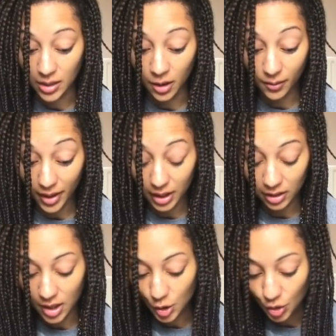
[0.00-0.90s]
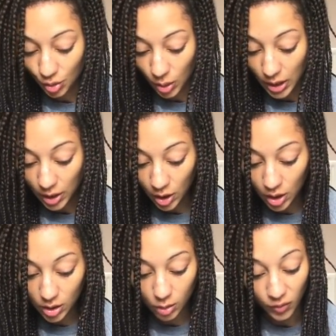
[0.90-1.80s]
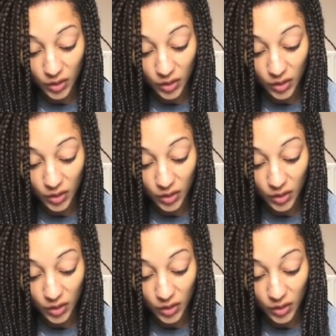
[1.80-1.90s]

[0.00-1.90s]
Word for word: So I recognise Truly Hooked,